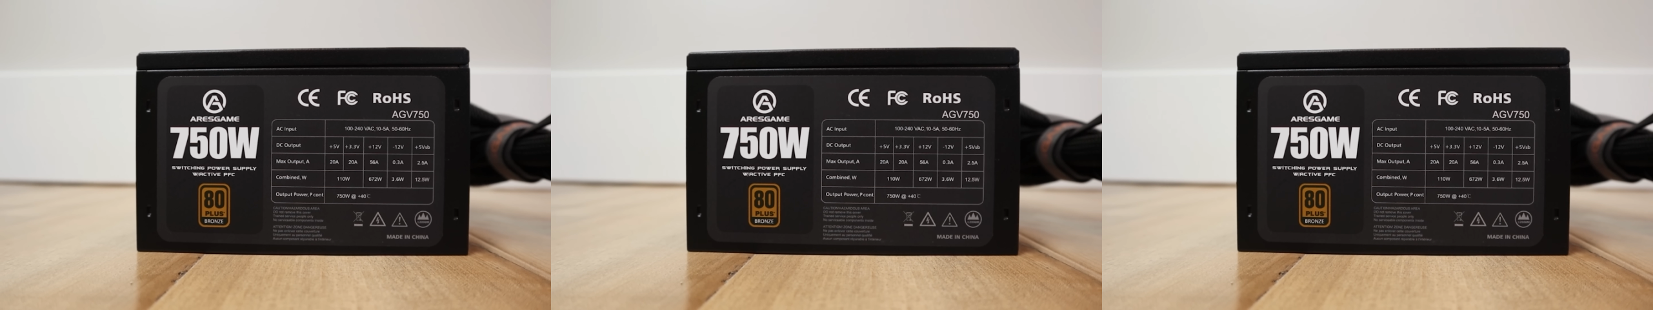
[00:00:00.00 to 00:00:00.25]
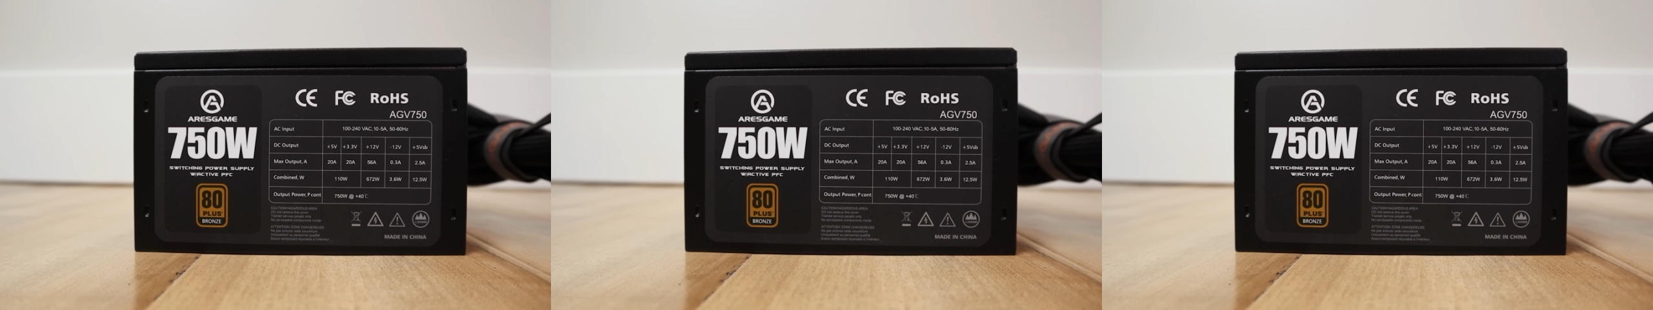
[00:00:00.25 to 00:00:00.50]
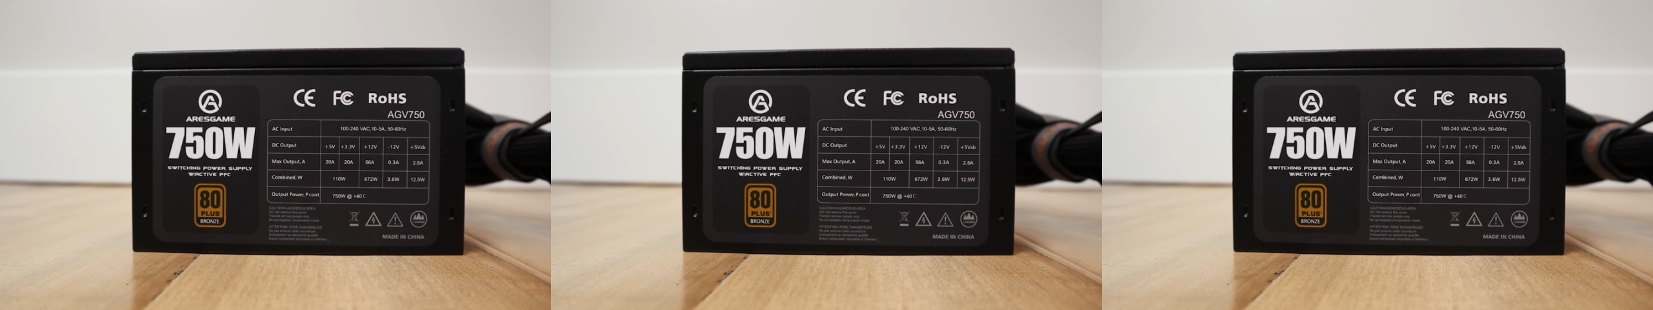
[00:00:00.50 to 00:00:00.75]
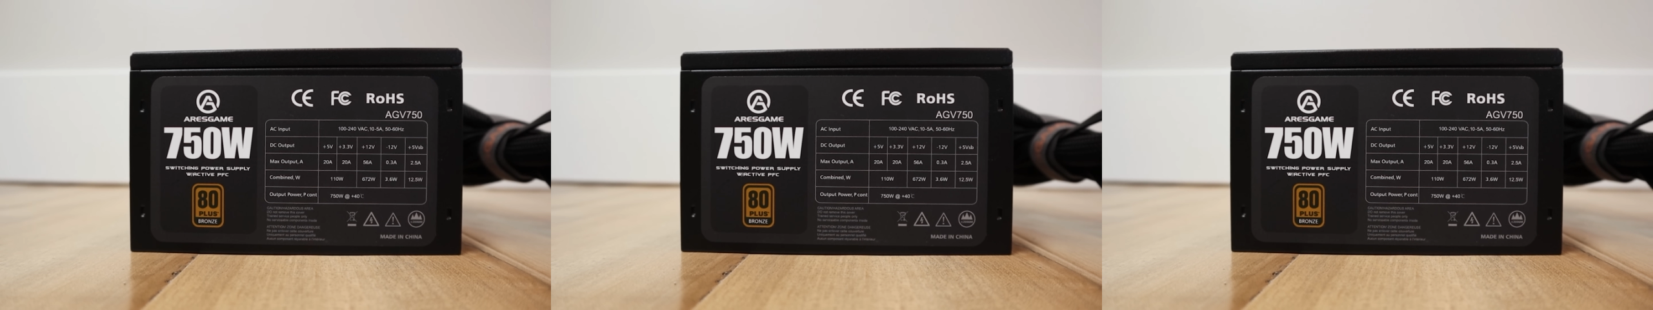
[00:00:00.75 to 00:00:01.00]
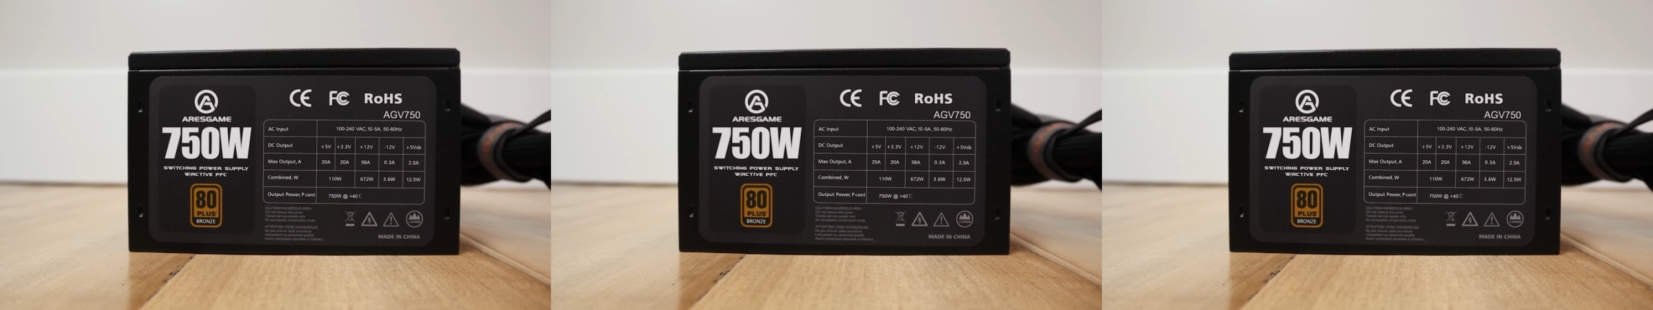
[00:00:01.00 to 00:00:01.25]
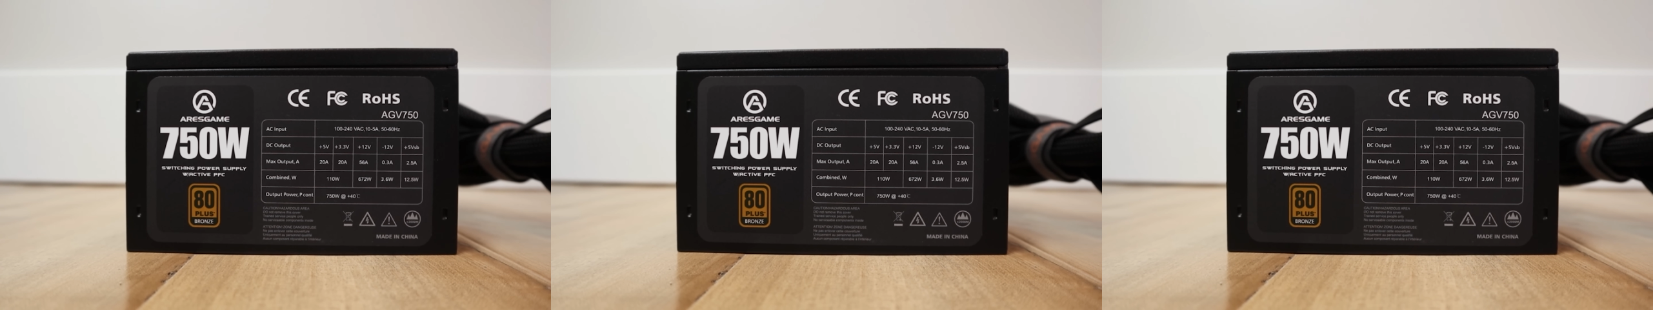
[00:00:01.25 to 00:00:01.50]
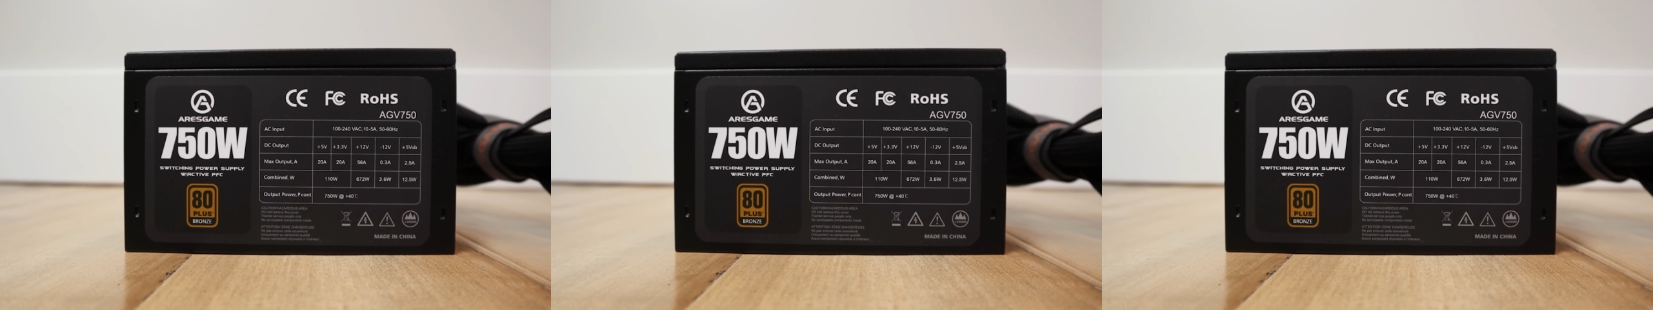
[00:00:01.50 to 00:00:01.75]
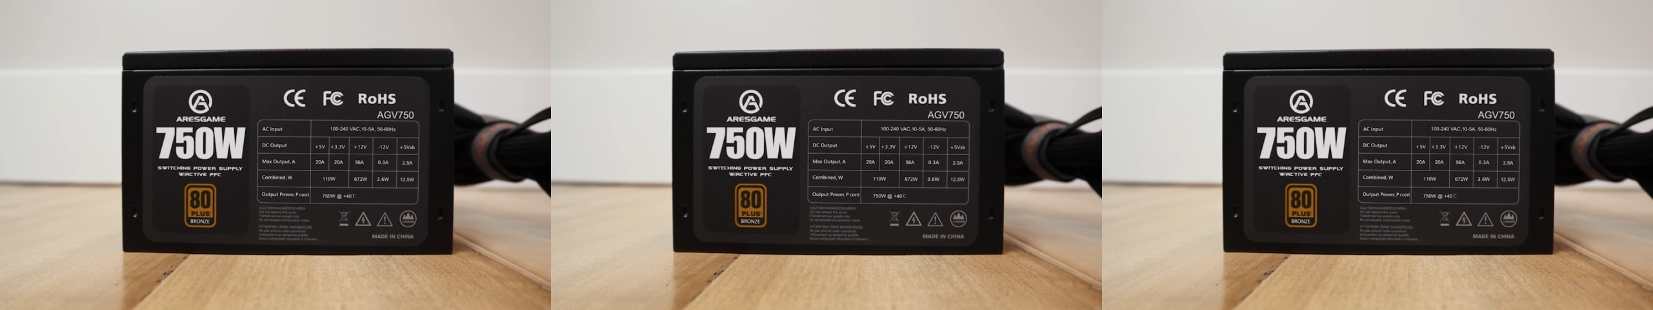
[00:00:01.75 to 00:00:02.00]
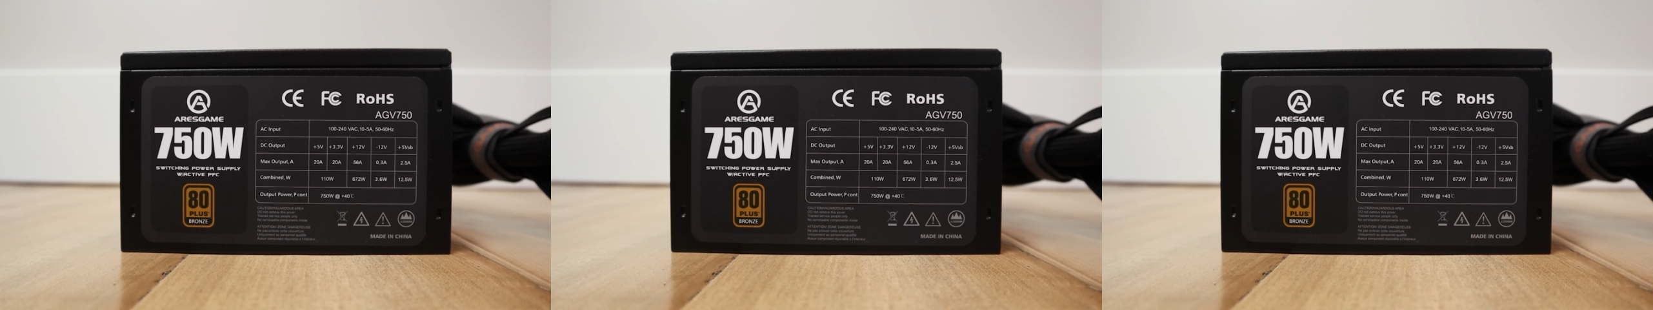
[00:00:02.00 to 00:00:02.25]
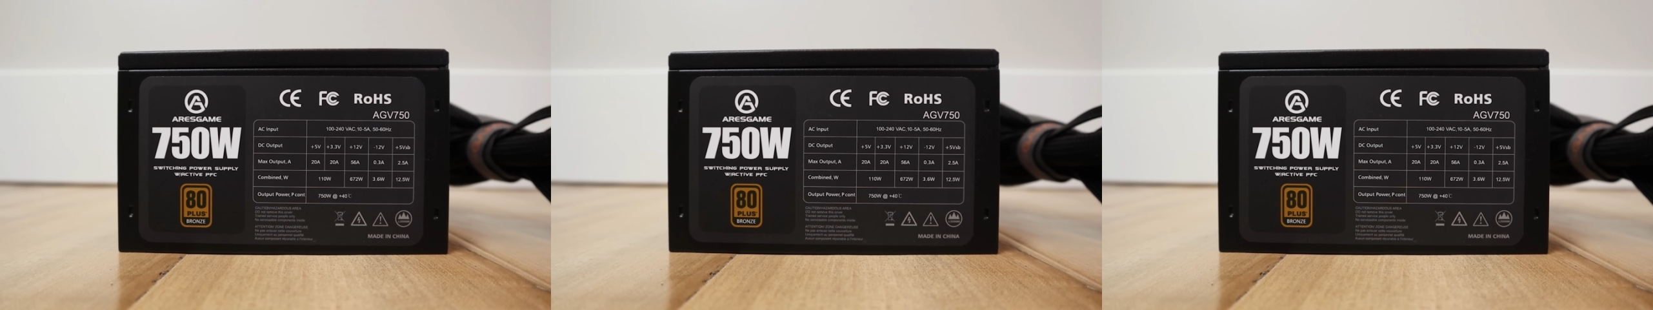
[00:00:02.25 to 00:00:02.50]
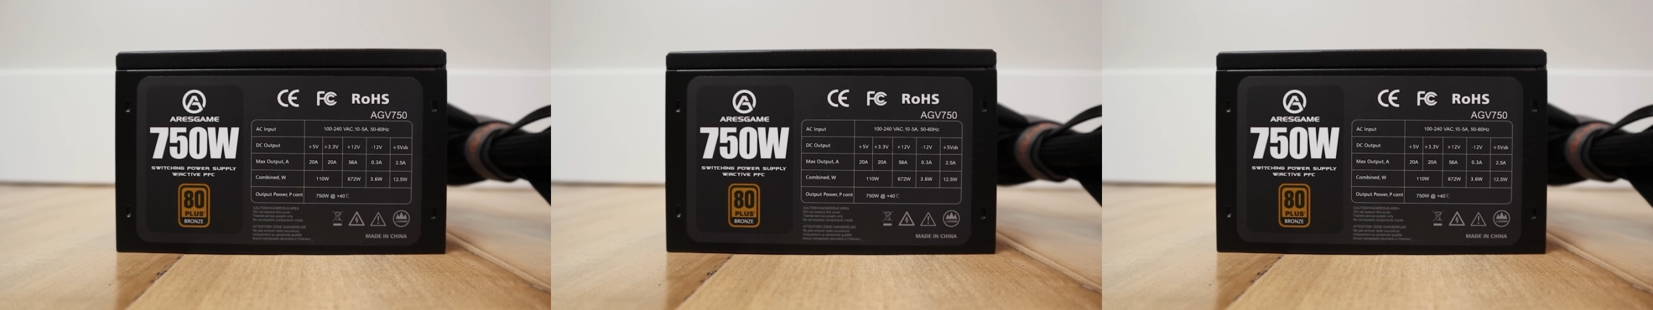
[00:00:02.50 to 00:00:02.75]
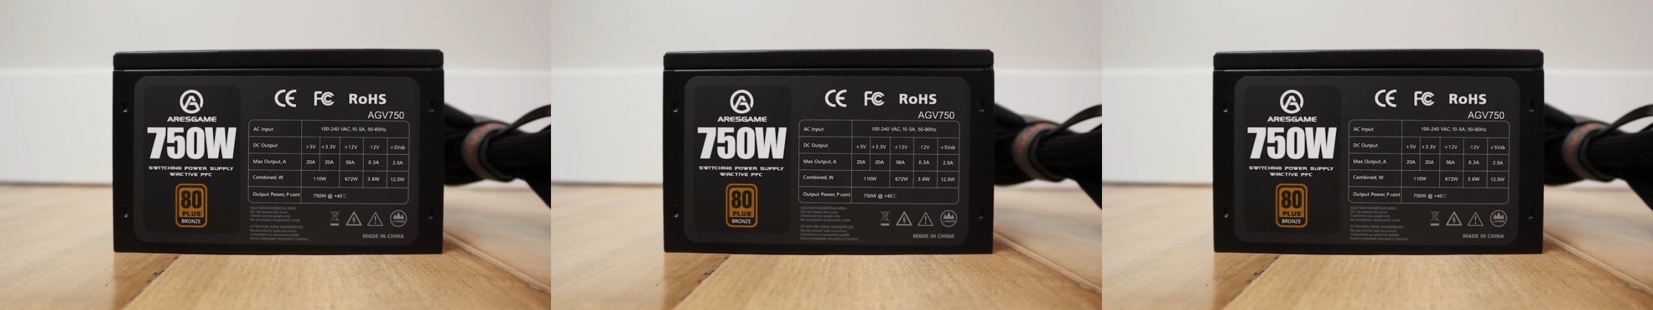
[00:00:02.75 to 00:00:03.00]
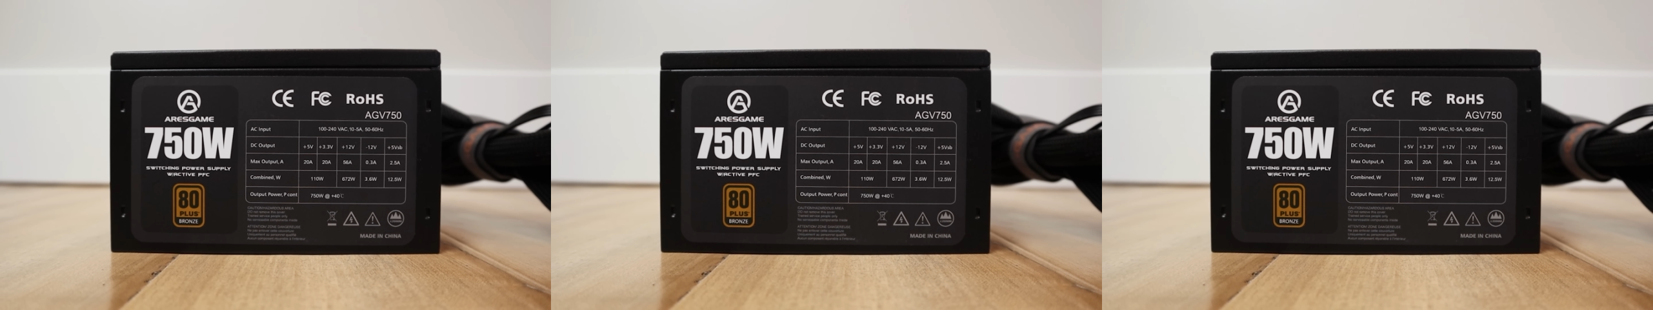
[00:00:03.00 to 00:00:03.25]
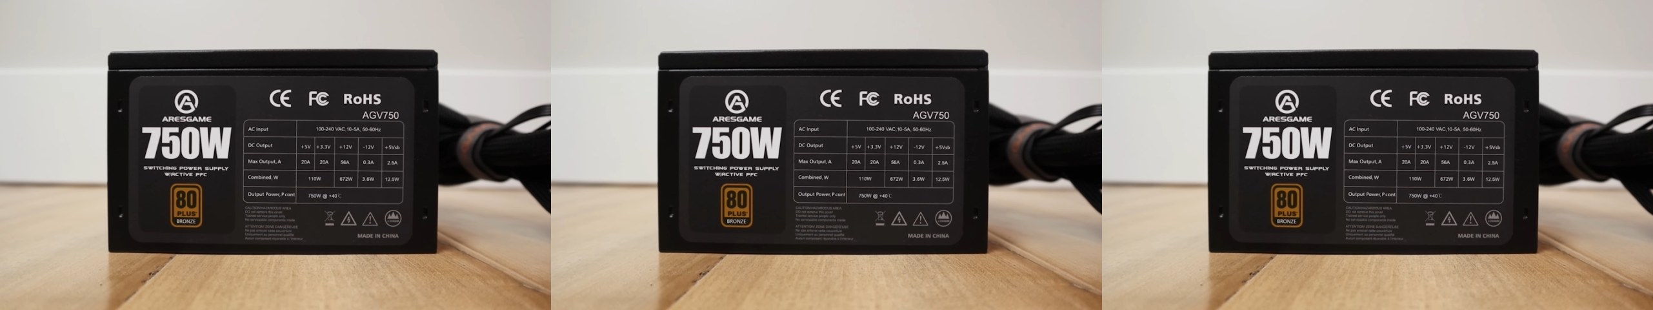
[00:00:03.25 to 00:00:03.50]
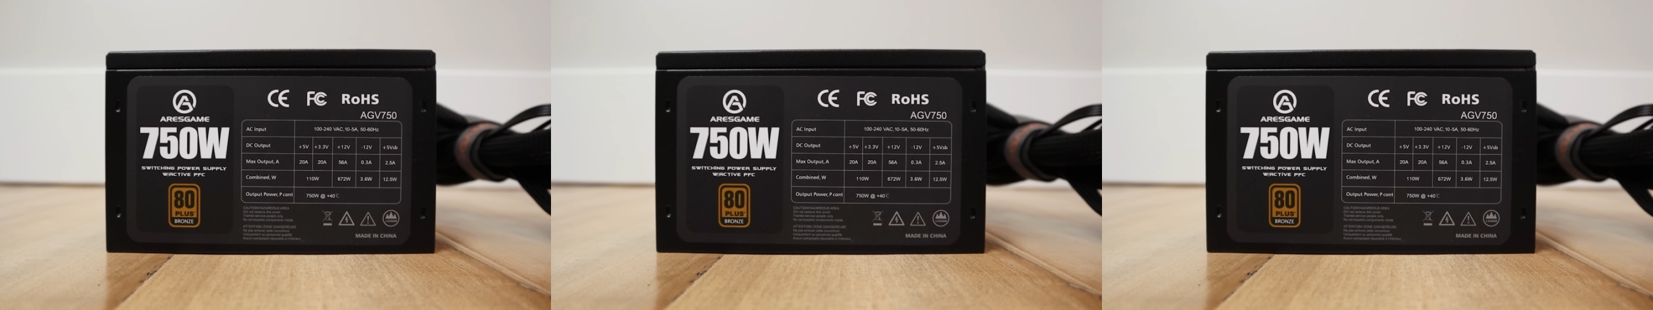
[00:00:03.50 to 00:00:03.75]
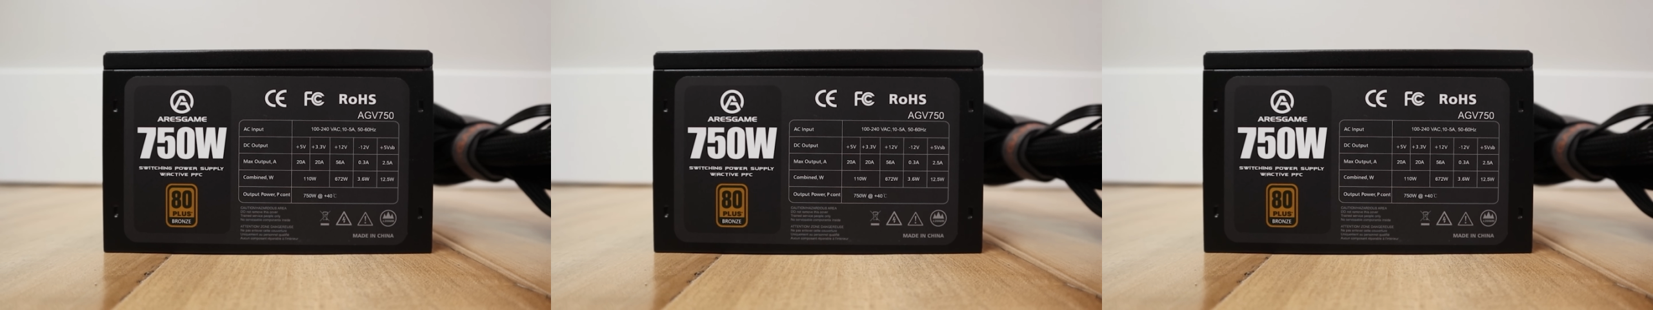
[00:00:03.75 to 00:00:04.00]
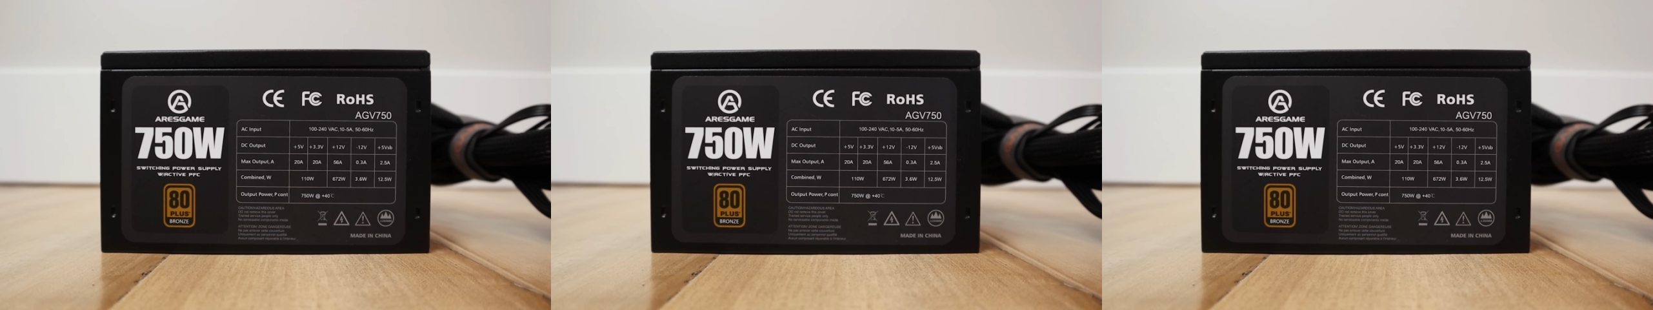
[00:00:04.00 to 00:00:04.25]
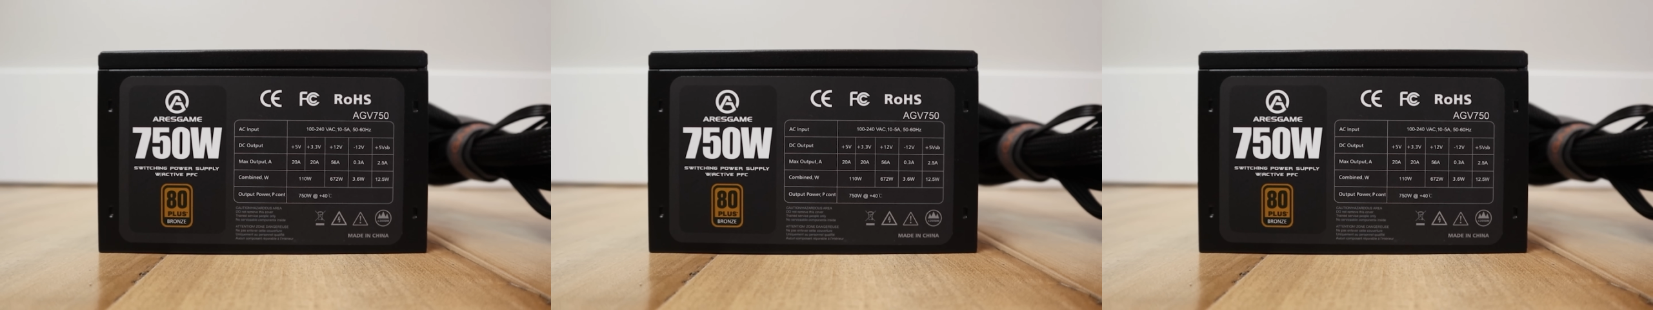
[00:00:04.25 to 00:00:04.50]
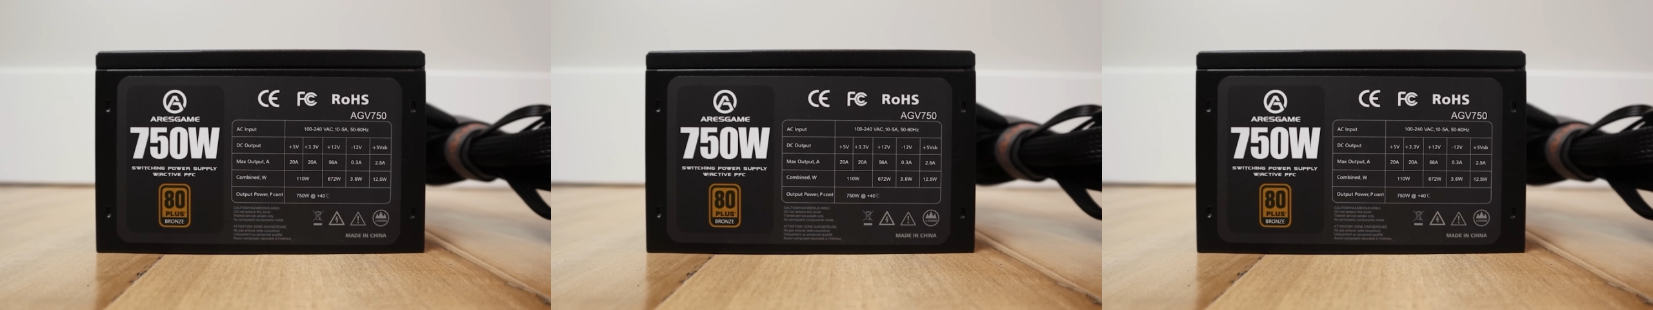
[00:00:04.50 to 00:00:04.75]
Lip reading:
[unreadable: no face in view]